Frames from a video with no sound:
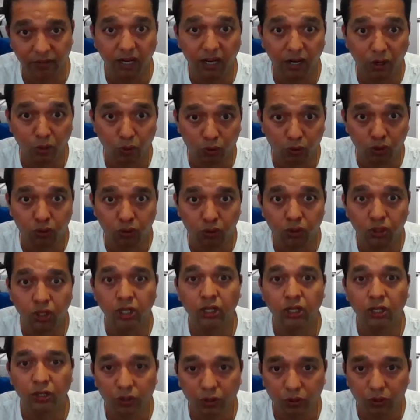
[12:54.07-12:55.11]
how to
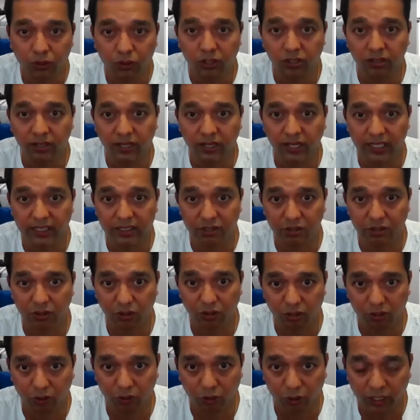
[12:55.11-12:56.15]
notarize
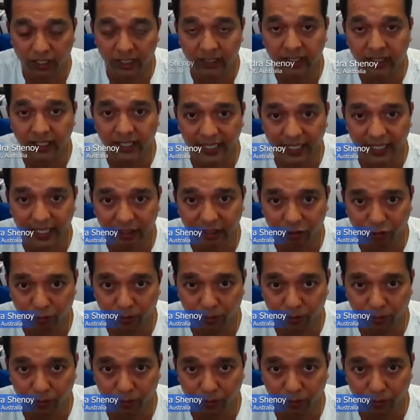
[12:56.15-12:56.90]
or authenticate your